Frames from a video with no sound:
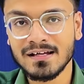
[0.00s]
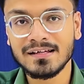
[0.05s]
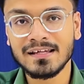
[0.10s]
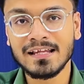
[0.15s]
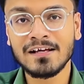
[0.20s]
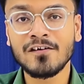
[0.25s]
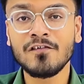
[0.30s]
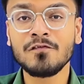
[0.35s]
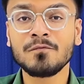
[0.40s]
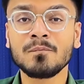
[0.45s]

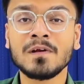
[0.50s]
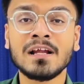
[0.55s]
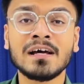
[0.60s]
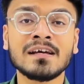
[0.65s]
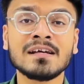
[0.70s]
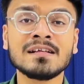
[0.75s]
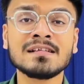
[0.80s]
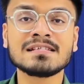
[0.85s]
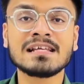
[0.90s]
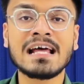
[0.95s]
Think of
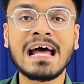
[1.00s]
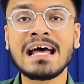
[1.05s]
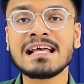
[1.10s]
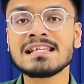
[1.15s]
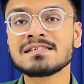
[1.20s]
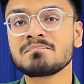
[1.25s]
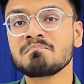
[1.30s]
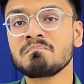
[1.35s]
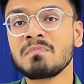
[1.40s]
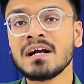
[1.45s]
plugins
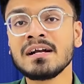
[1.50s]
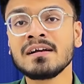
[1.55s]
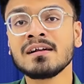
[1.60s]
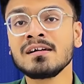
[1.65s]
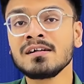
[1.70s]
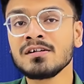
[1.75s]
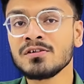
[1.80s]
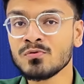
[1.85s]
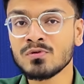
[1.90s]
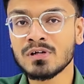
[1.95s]
as
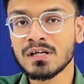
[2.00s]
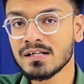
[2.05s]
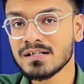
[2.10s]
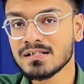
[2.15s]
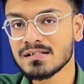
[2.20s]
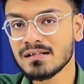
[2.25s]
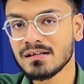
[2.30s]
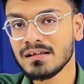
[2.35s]
bundle toolkits.